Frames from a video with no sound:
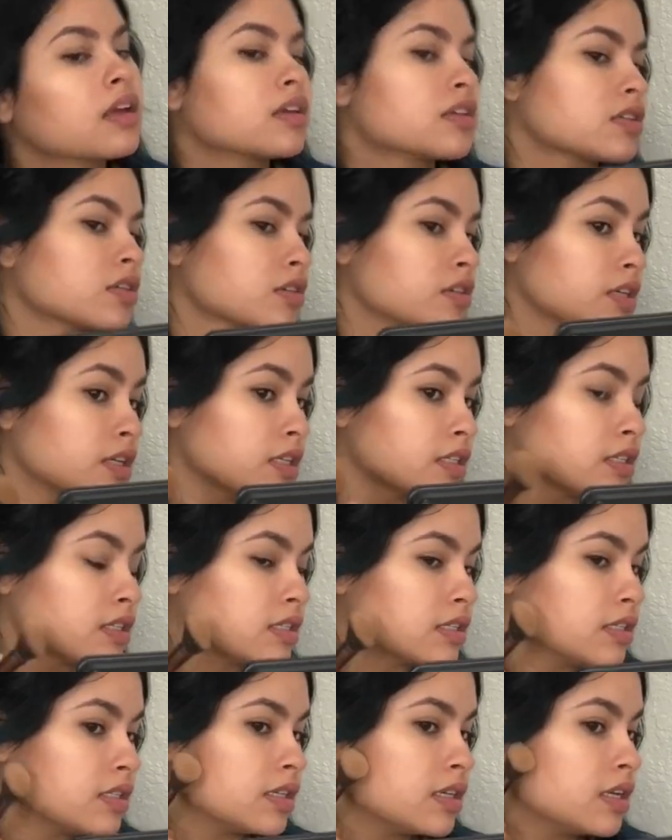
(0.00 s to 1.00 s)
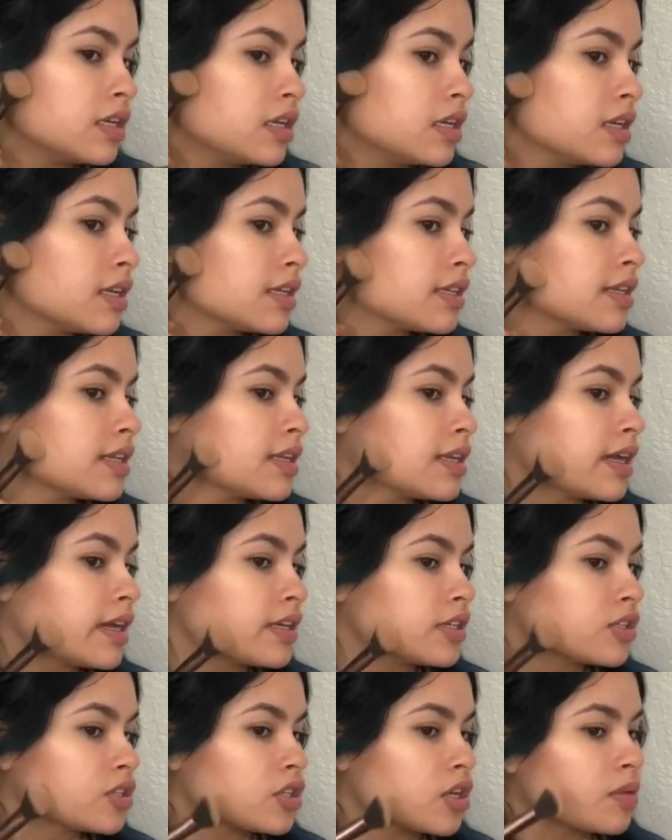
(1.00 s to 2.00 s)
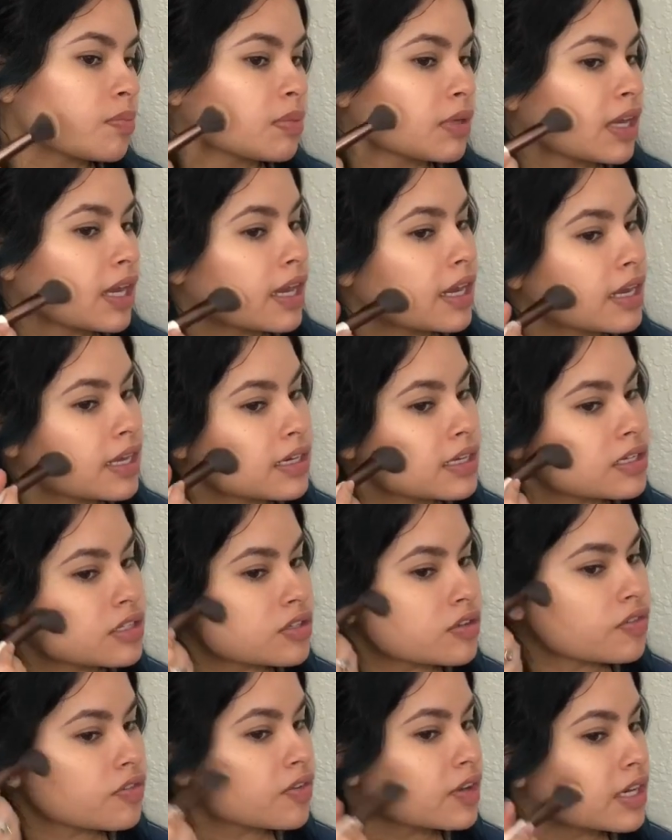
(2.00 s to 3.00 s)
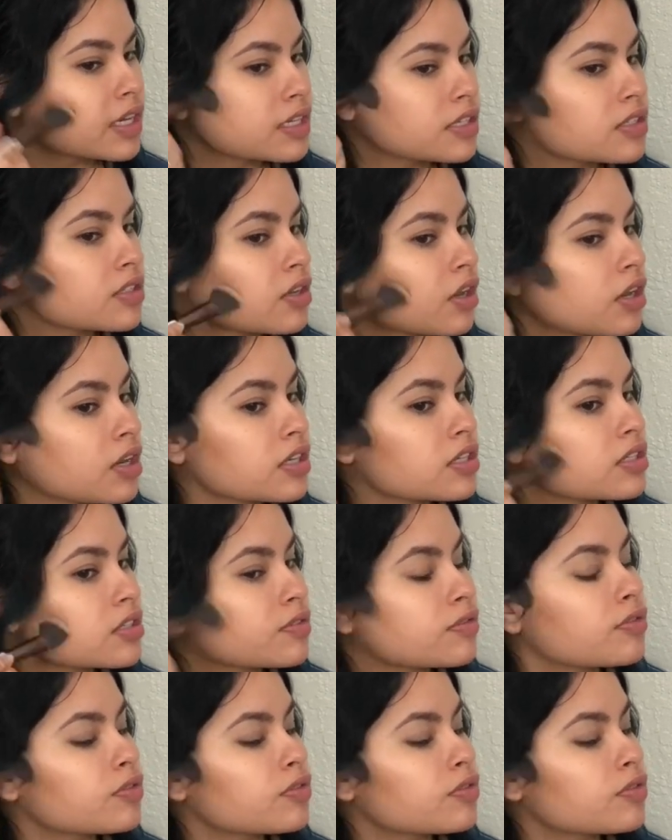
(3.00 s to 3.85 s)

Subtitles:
So you can see the nice sharp line is already starting to